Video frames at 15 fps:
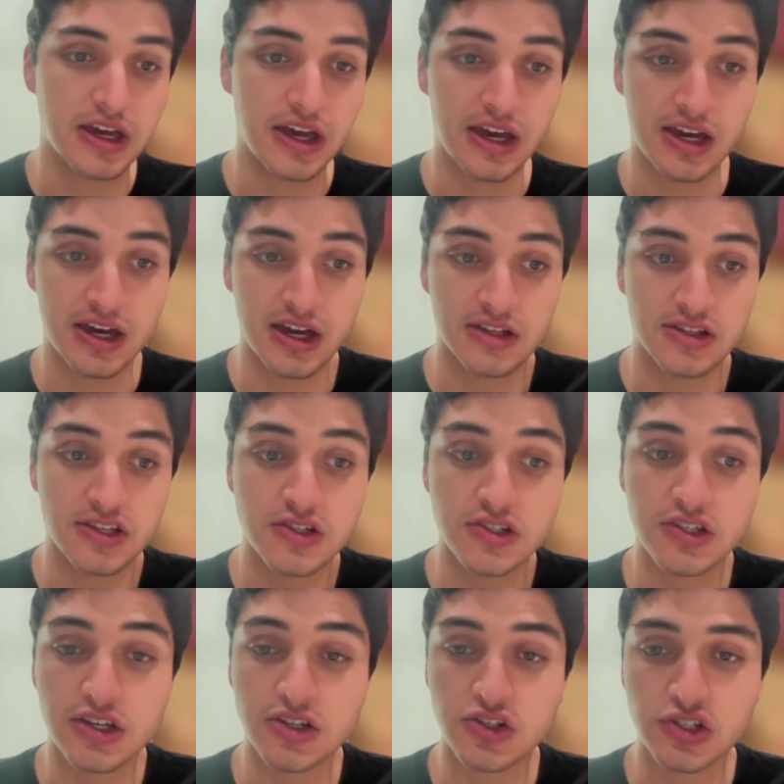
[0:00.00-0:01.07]
And
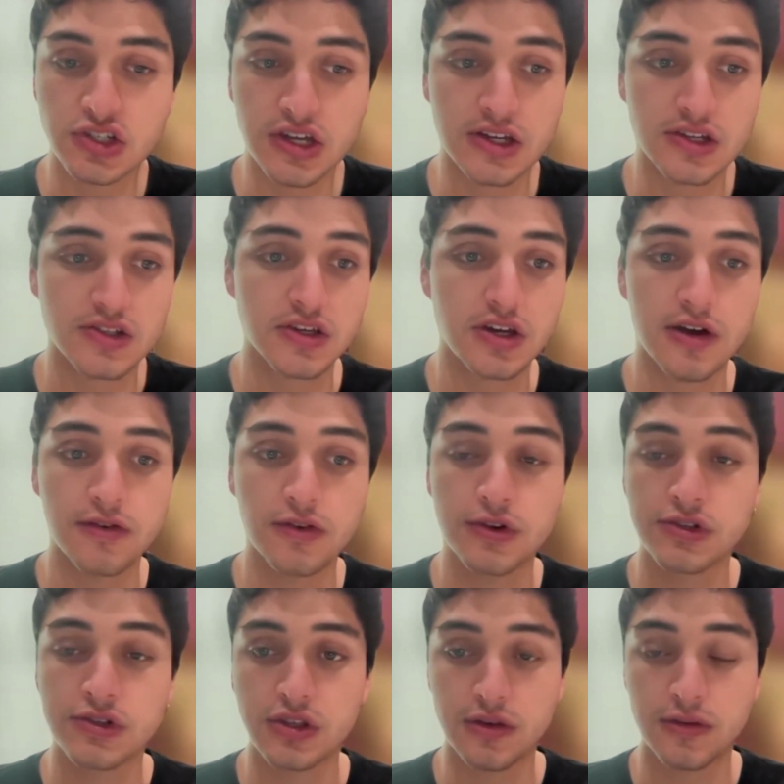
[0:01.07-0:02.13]
CCHCS
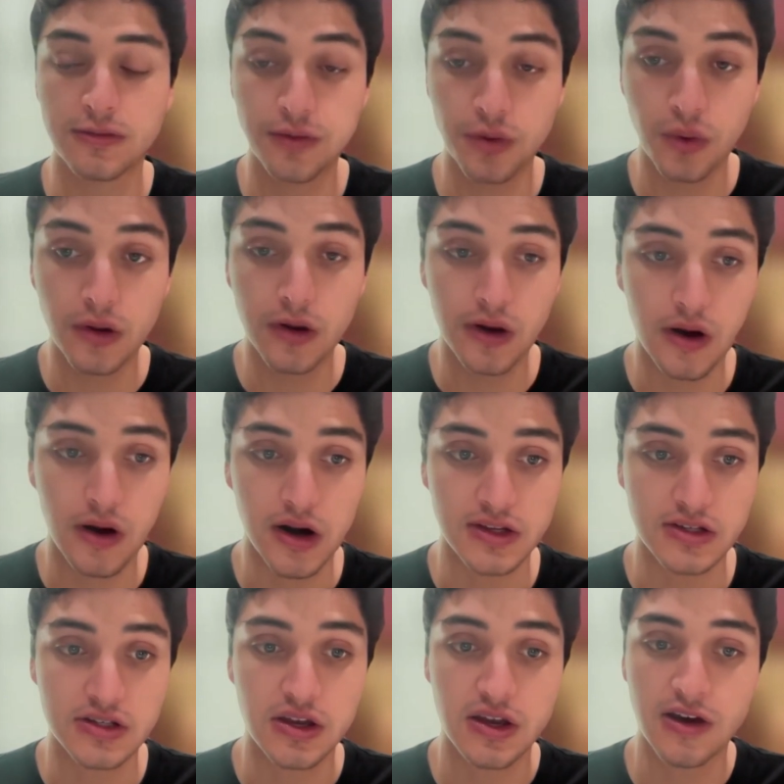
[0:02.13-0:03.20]
covers the full
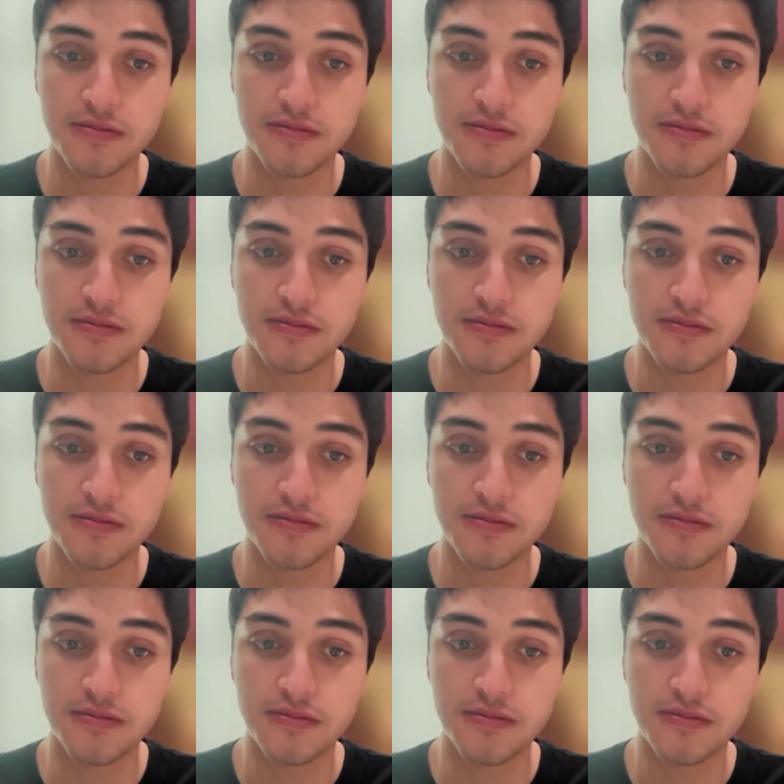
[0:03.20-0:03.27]
cost